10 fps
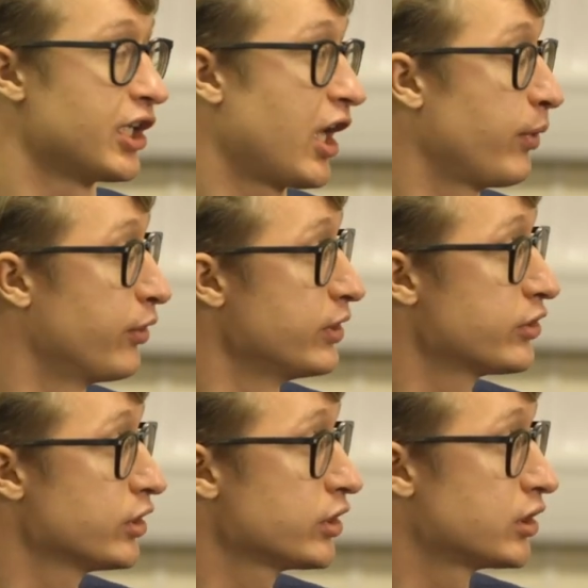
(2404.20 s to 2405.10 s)
a lot with the
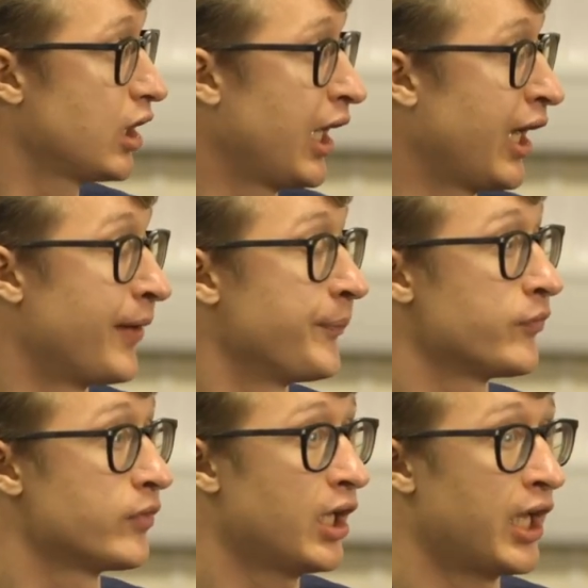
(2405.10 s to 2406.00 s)
research, um,
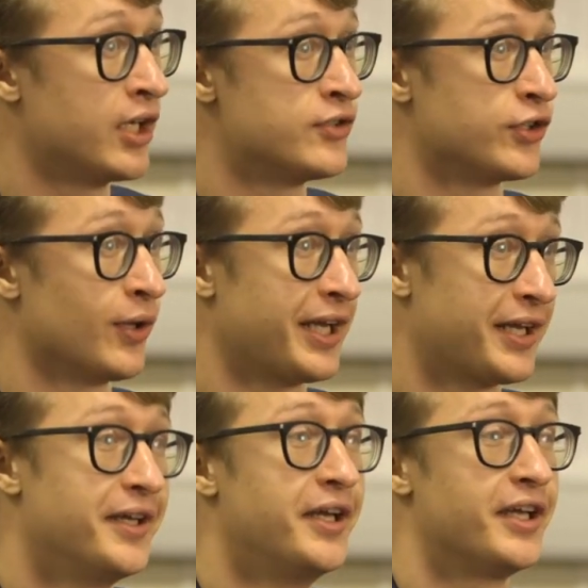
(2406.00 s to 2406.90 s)
and so
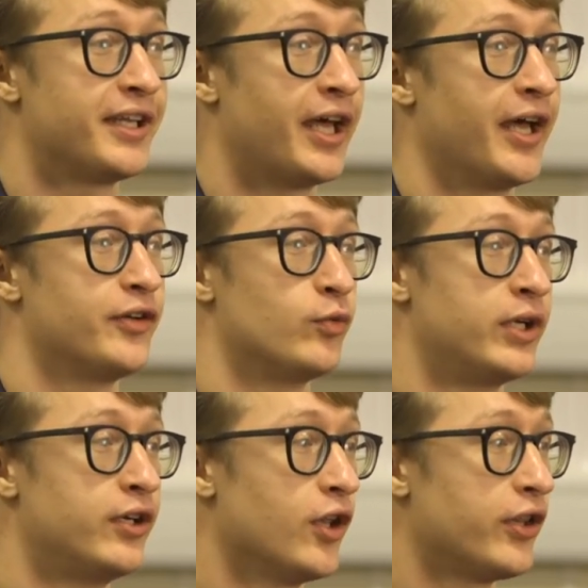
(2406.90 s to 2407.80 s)
like yeah,
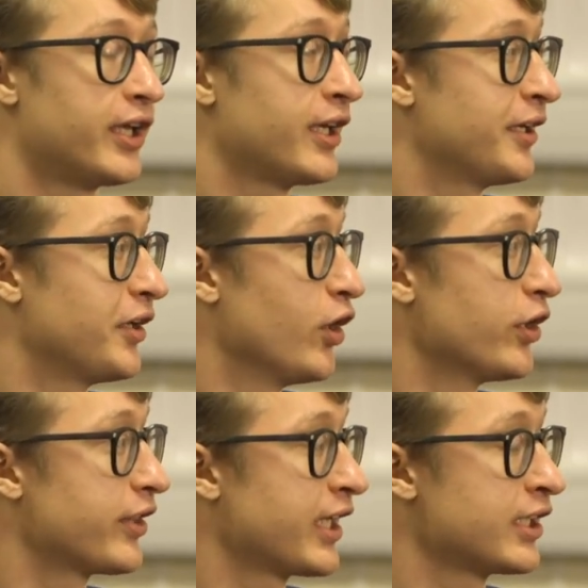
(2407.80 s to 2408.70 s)
read all the all
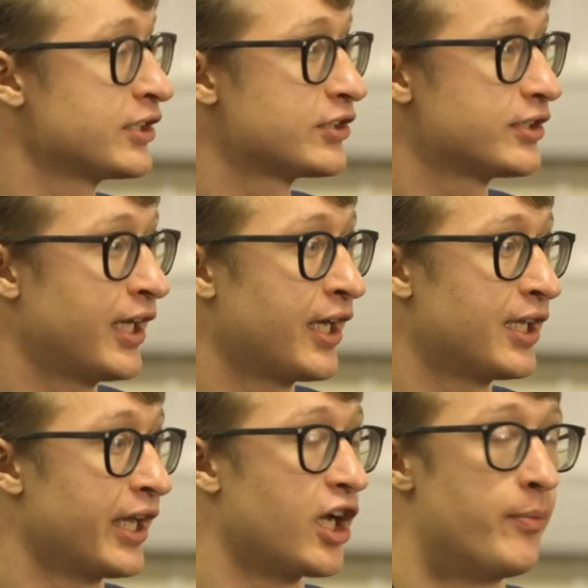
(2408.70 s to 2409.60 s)
the things uh,
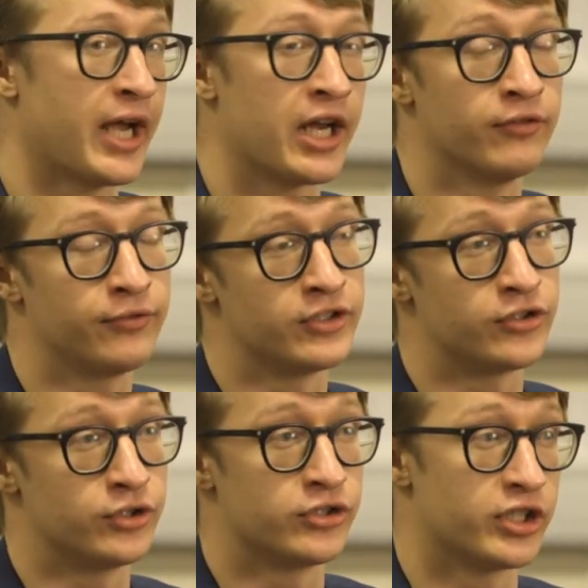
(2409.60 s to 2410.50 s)
like coming out of
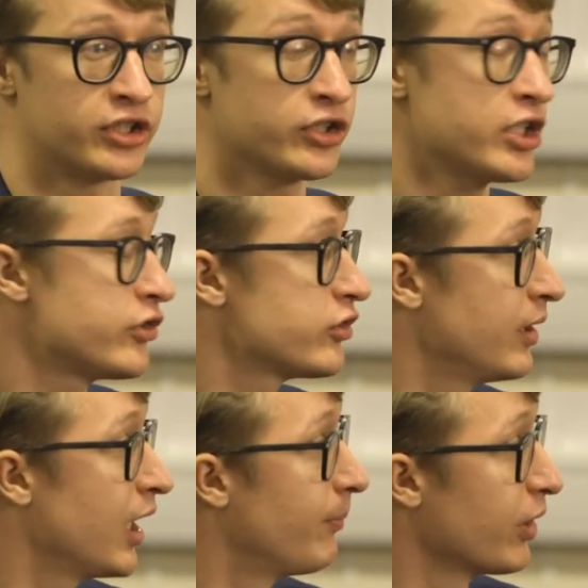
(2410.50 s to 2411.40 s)
institutions such as us,
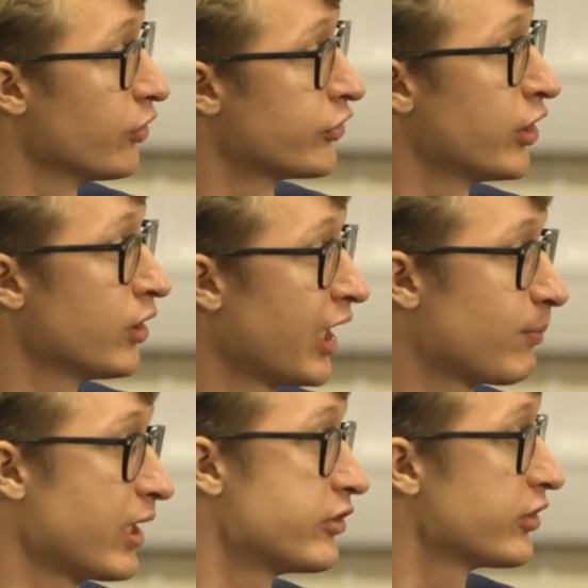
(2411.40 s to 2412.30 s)
uh, but also like
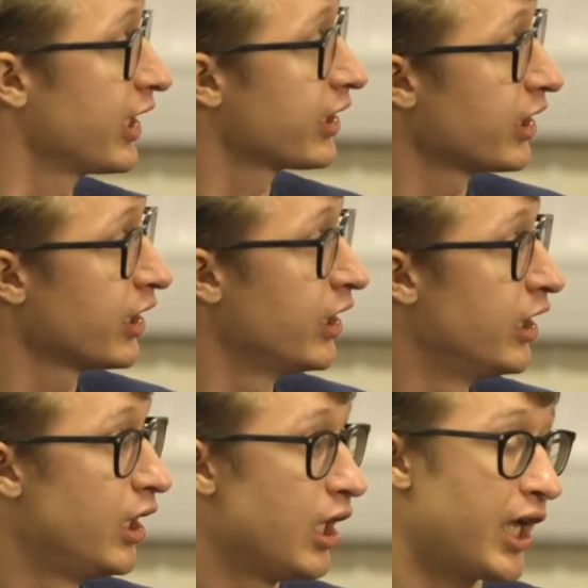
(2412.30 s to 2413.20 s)
places like the
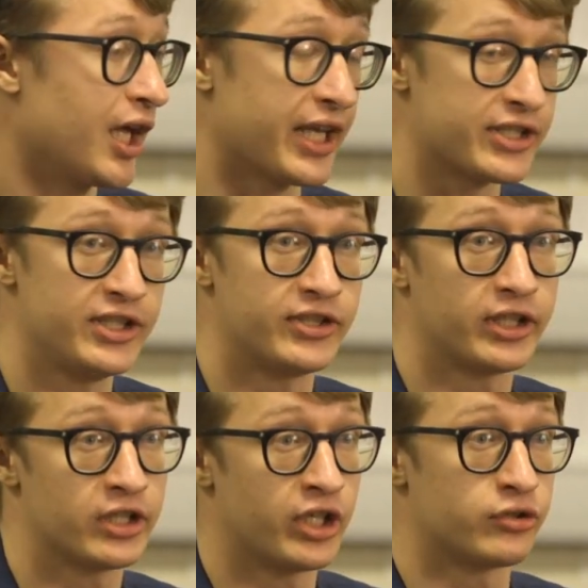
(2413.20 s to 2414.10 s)
uh, like
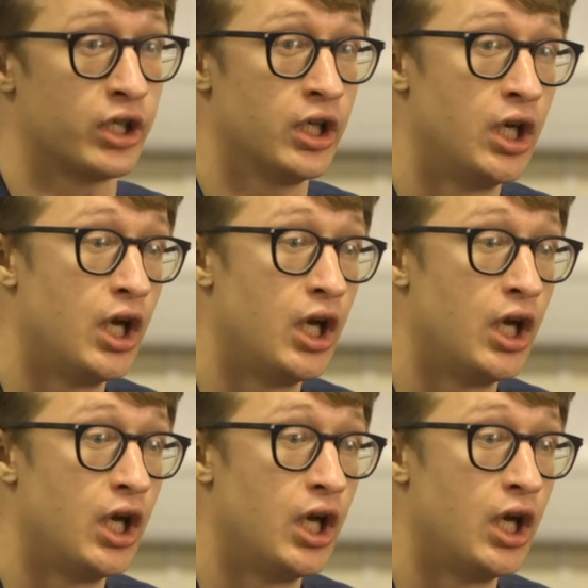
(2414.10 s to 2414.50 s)
CSET, etc.